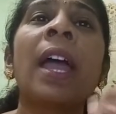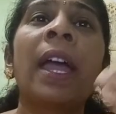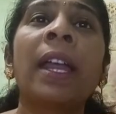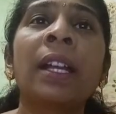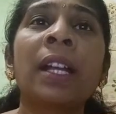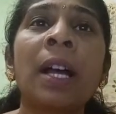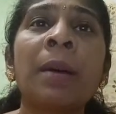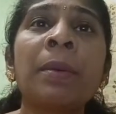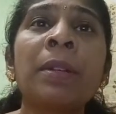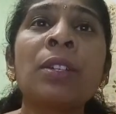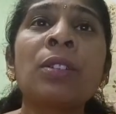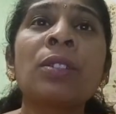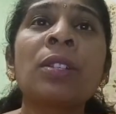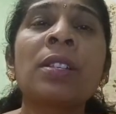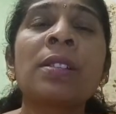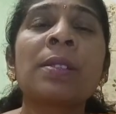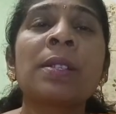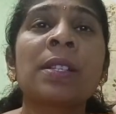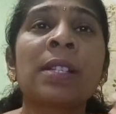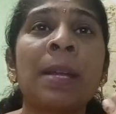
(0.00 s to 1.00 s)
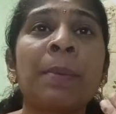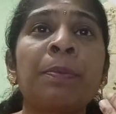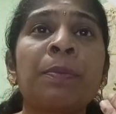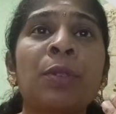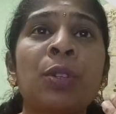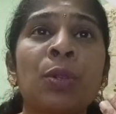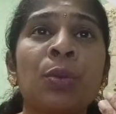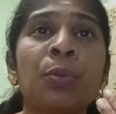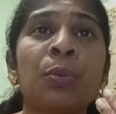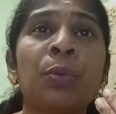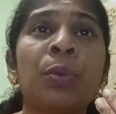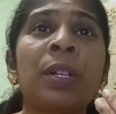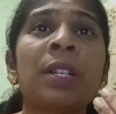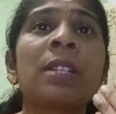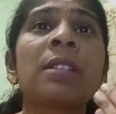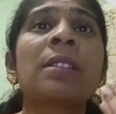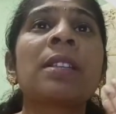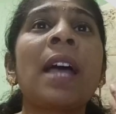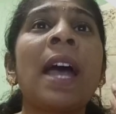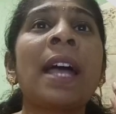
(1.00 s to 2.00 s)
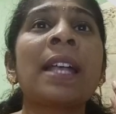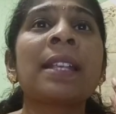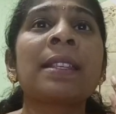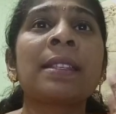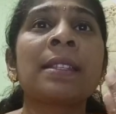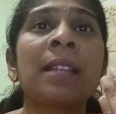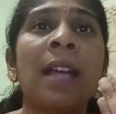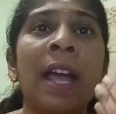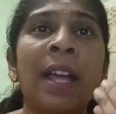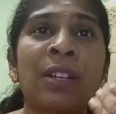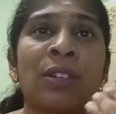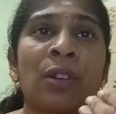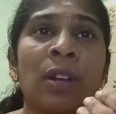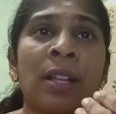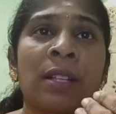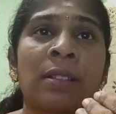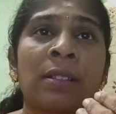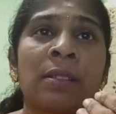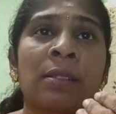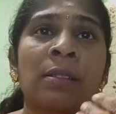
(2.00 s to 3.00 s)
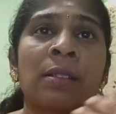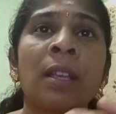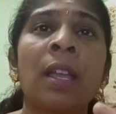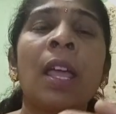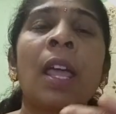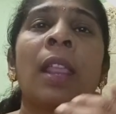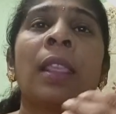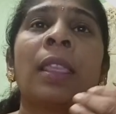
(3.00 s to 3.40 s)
And coming to the step 2, it is acid hydrolysis.